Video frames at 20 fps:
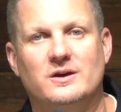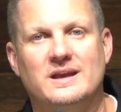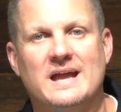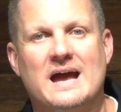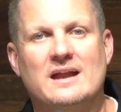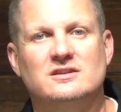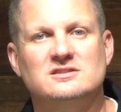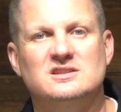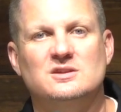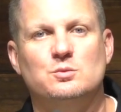And
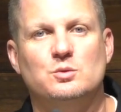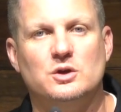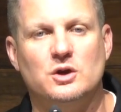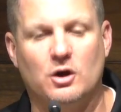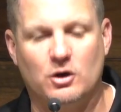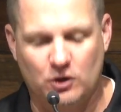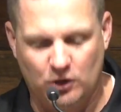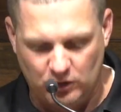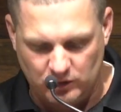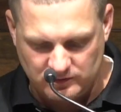how does he win
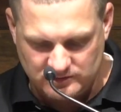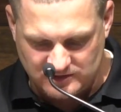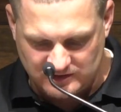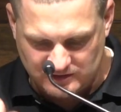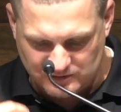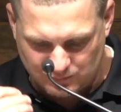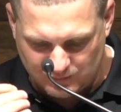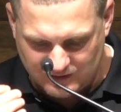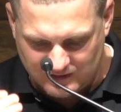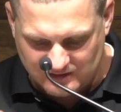our hearts?
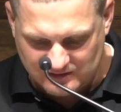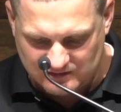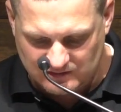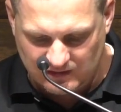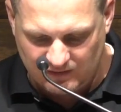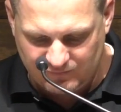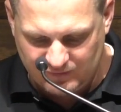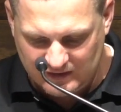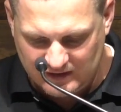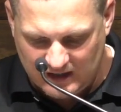It's with his
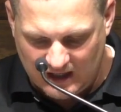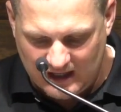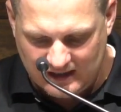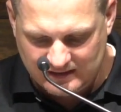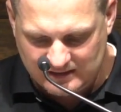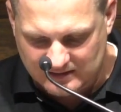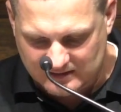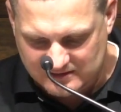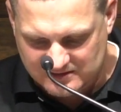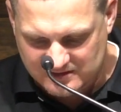loving
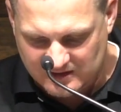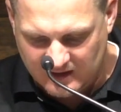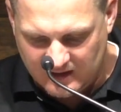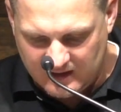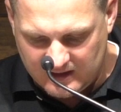kindness.